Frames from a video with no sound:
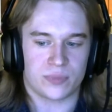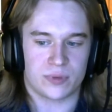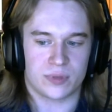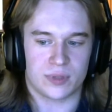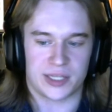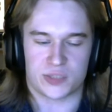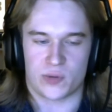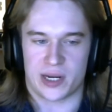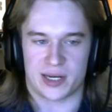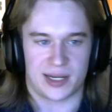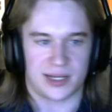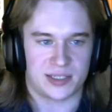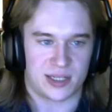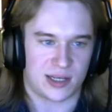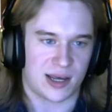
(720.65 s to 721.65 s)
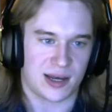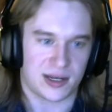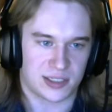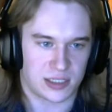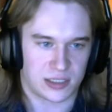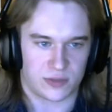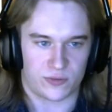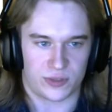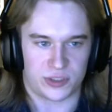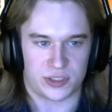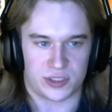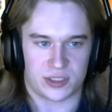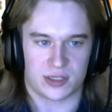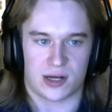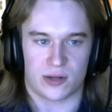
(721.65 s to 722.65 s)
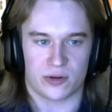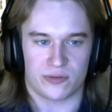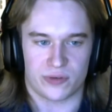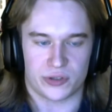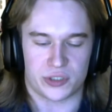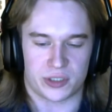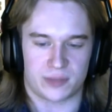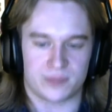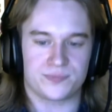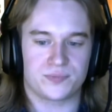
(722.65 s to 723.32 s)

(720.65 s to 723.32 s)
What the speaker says: Link's Awakening DX, which is the color version,